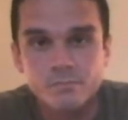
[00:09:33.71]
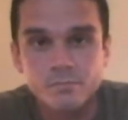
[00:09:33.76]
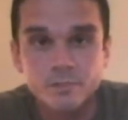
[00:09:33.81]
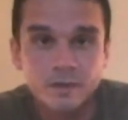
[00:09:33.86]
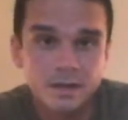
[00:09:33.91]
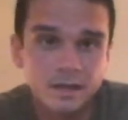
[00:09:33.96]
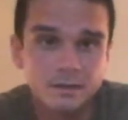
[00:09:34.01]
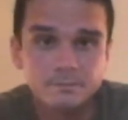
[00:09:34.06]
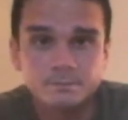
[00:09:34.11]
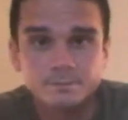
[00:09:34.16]

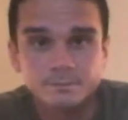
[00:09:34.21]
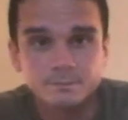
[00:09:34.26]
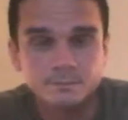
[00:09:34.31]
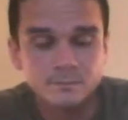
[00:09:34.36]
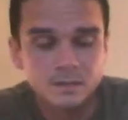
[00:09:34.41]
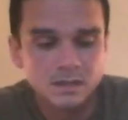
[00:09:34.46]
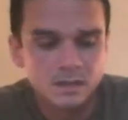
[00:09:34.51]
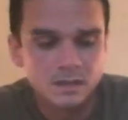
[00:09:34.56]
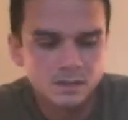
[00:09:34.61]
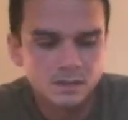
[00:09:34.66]
Yeah.
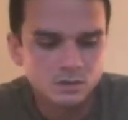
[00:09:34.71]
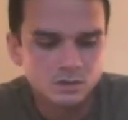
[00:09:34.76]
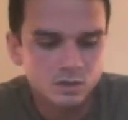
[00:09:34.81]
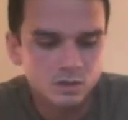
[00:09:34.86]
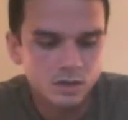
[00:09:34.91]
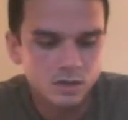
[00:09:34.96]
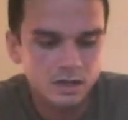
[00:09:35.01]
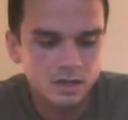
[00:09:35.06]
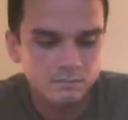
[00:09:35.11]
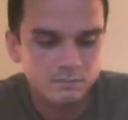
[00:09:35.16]

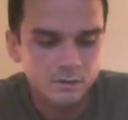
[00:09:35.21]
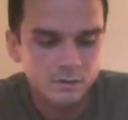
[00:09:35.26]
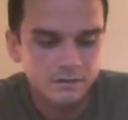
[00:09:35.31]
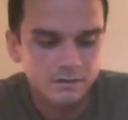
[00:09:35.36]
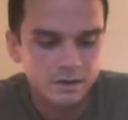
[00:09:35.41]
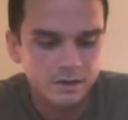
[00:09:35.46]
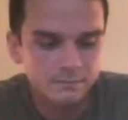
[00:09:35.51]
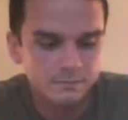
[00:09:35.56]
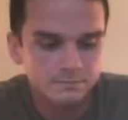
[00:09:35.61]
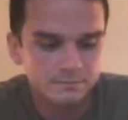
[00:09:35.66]
So moving
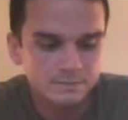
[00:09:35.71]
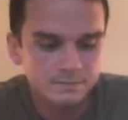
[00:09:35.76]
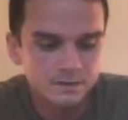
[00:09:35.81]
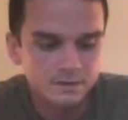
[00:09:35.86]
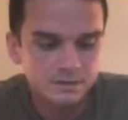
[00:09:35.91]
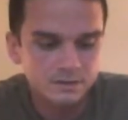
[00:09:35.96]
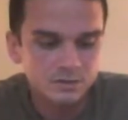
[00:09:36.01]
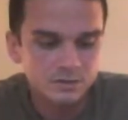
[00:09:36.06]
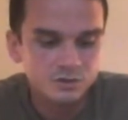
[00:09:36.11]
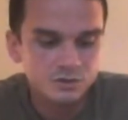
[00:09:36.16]
on.
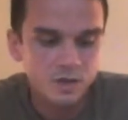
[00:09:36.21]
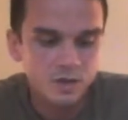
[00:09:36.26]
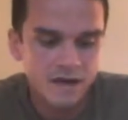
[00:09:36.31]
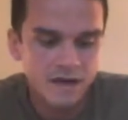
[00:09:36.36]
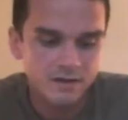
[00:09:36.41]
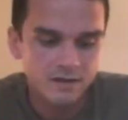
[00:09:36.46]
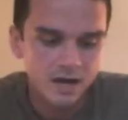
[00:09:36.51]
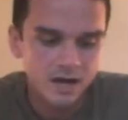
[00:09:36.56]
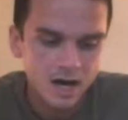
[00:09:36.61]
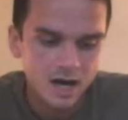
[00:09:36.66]
Do you have
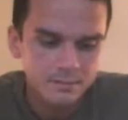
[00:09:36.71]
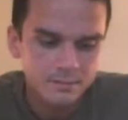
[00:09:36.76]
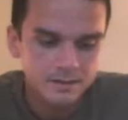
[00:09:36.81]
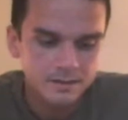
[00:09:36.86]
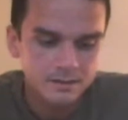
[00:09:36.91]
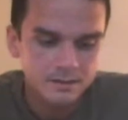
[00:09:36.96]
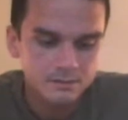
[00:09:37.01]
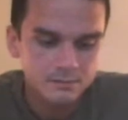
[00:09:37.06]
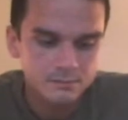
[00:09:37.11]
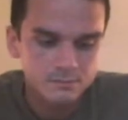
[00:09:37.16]
a
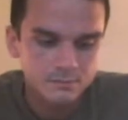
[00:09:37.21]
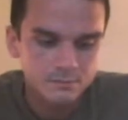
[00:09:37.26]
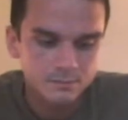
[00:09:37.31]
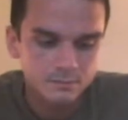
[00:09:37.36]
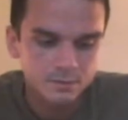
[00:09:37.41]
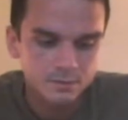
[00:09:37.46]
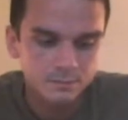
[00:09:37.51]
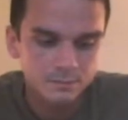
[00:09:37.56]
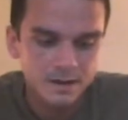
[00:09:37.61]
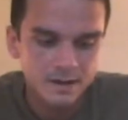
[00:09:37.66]
hobby
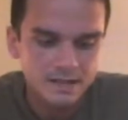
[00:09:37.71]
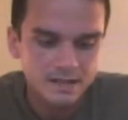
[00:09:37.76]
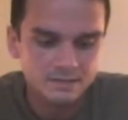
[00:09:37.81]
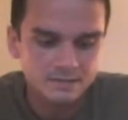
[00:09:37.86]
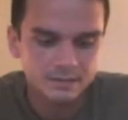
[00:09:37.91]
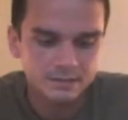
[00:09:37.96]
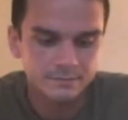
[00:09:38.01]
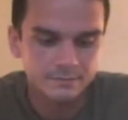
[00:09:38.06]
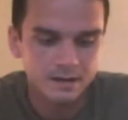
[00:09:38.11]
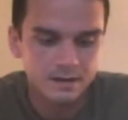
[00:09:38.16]
you're
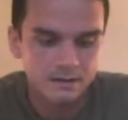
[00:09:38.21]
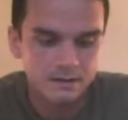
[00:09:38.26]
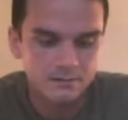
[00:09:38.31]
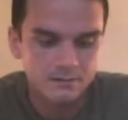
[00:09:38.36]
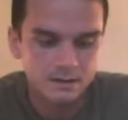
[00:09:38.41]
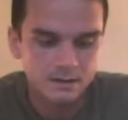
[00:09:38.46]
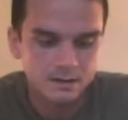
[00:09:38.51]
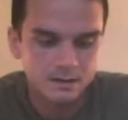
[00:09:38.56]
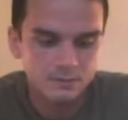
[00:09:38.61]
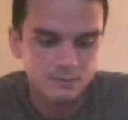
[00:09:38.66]
passionate about
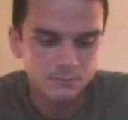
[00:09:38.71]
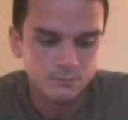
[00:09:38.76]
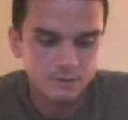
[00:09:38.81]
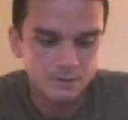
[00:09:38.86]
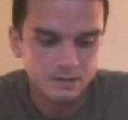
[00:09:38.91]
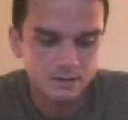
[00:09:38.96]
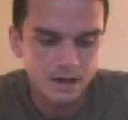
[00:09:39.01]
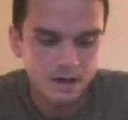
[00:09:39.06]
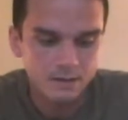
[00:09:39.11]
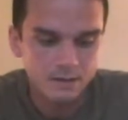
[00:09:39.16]

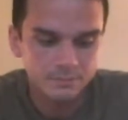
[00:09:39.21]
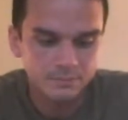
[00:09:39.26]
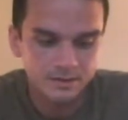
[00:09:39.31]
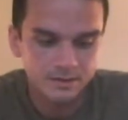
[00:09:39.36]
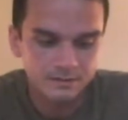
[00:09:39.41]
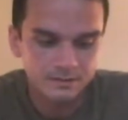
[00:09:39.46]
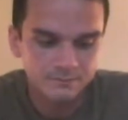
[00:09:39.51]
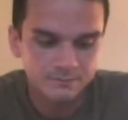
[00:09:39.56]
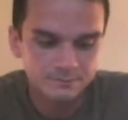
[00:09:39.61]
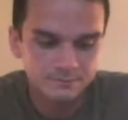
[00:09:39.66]
when not
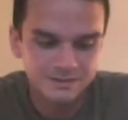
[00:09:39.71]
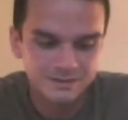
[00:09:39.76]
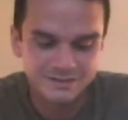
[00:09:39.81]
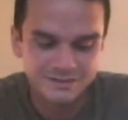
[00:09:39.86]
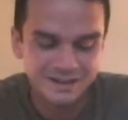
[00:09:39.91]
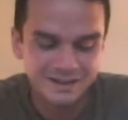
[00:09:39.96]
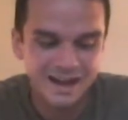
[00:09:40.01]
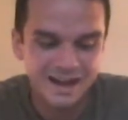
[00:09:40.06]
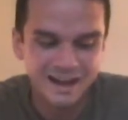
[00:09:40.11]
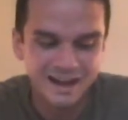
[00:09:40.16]
playing?
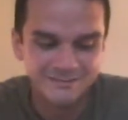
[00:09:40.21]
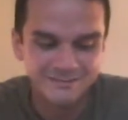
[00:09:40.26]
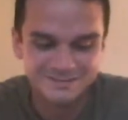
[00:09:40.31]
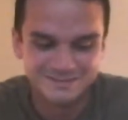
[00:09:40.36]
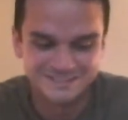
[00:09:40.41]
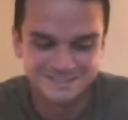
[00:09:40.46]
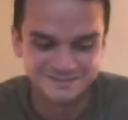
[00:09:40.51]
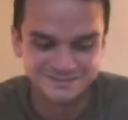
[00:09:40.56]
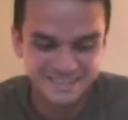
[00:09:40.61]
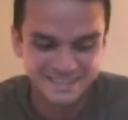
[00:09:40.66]
I'm
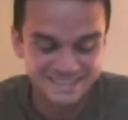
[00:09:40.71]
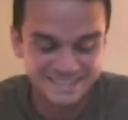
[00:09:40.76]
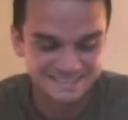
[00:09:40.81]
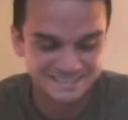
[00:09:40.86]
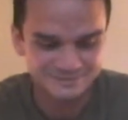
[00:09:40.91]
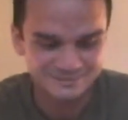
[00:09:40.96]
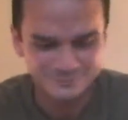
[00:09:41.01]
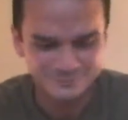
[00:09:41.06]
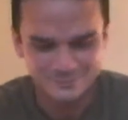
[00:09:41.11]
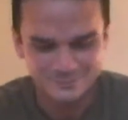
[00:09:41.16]
just reading
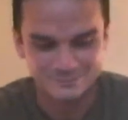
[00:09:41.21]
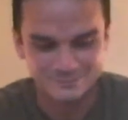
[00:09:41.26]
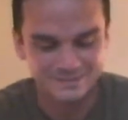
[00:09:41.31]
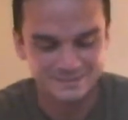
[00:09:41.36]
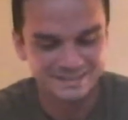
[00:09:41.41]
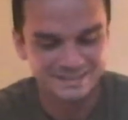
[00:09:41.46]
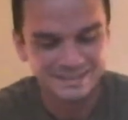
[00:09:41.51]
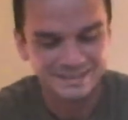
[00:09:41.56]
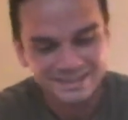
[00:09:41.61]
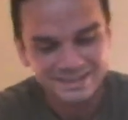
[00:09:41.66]
this
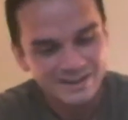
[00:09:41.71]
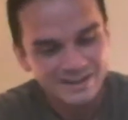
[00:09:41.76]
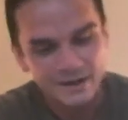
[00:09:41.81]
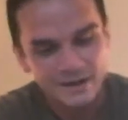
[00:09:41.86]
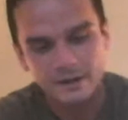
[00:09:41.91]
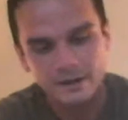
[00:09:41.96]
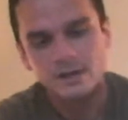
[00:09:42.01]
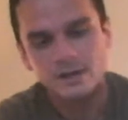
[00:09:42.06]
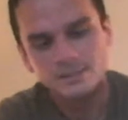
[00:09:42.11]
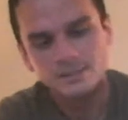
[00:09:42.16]
horribly. All
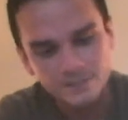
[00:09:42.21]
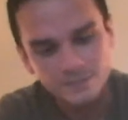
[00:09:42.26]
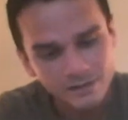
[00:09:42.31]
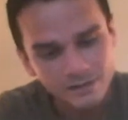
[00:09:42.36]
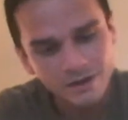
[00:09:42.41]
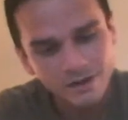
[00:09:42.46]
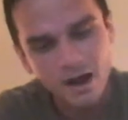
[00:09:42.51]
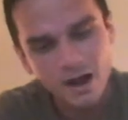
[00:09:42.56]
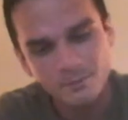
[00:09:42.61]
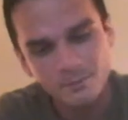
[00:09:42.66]
right. Do you have
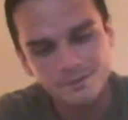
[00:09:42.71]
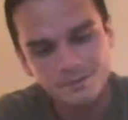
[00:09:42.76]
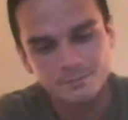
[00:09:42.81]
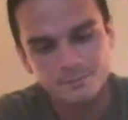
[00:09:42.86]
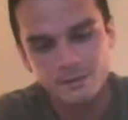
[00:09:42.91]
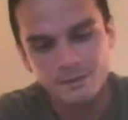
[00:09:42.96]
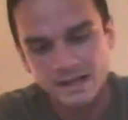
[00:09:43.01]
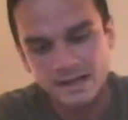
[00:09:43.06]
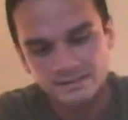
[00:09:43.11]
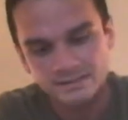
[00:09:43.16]
a hobby you're
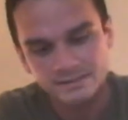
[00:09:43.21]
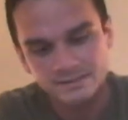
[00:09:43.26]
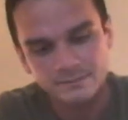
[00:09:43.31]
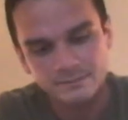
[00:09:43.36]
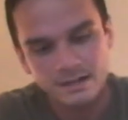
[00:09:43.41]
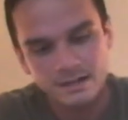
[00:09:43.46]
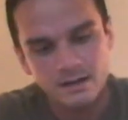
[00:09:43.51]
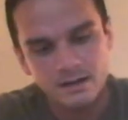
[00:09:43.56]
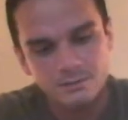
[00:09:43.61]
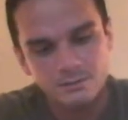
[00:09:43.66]
passionate
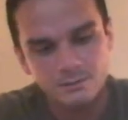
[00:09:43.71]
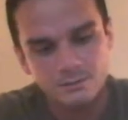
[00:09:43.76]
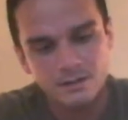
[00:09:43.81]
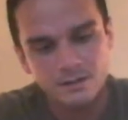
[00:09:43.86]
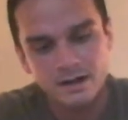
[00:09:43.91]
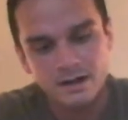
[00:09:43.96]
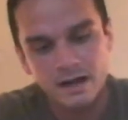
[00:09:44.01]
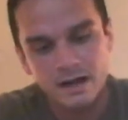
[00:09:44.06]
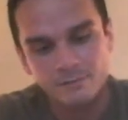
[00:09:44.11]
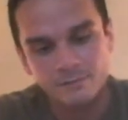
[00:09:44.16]
about when
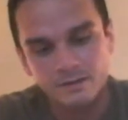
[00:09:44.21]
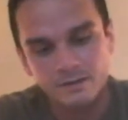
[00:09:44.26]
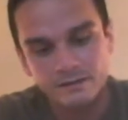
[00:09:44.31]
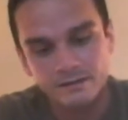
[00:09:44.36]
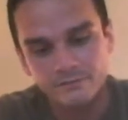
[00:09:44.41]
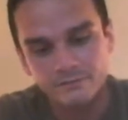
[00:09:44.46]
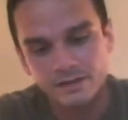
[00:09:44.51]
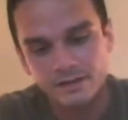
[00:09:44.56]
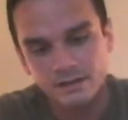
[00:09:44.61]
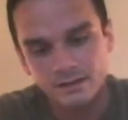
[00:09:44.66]
not
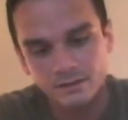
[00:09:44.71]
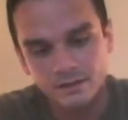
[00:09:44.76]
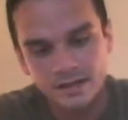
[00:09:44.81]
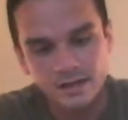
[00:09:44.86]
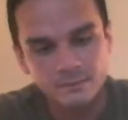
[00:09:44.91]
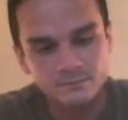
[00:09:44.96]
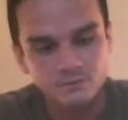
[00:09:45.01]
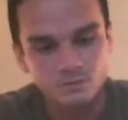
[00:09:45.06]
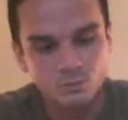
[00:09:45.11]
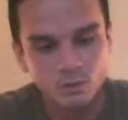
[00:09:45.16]
playing video
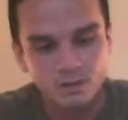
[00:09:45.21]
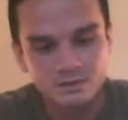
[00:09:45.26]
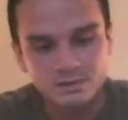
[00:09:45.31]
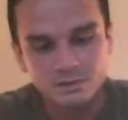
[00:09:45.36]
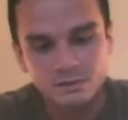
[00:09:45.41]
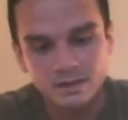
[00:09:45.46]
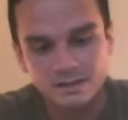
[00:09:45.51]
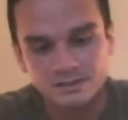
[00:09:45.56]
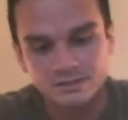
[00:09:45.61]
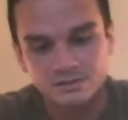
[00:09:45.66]
games? What do
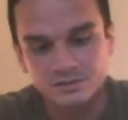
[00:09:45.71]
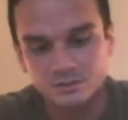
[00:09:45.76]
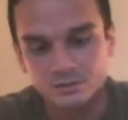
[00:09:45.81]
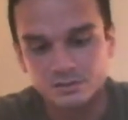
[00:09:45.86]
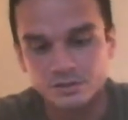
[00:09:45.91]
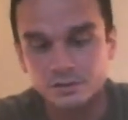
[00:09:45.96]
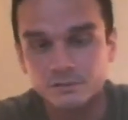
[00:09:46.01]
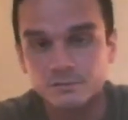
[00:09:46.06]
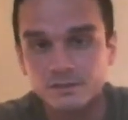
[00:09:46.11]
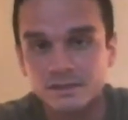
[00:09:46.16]
you like to do
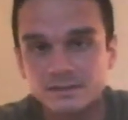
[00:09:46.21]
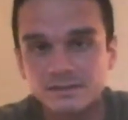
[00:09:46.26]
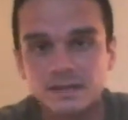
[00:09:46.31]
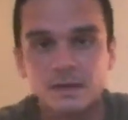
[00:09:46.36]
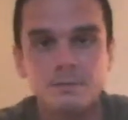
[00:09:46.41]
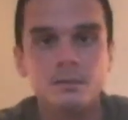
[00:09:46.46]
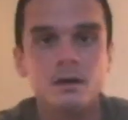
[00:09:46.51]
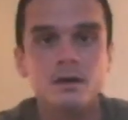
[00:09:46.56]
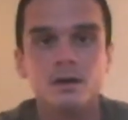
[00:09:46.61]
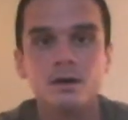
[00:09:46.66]
in your free
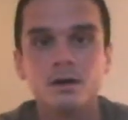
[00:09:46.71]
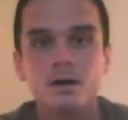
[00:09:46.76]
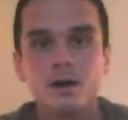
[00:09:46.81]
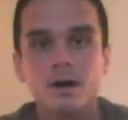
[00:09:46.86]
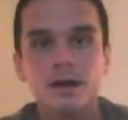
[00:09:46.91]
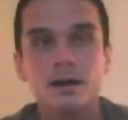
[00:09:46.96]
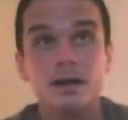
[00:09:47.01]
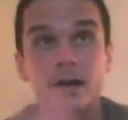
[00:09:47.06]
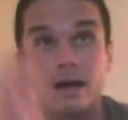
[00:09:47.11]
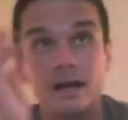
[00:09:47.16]
time? All
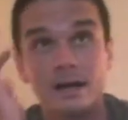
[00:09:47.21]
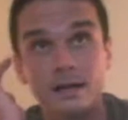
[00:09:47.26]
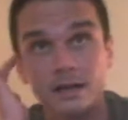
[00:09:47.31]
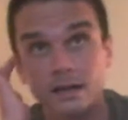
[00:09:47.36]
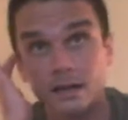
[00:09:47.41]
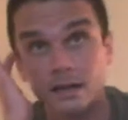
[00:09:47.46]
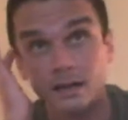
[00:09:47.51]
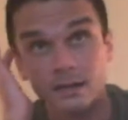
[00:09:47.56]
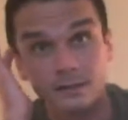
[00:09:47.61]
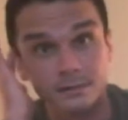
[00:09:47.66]

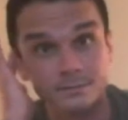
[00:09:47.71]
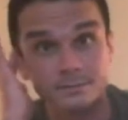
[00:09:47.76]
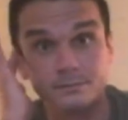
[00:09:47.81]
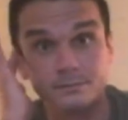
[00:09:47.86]
right.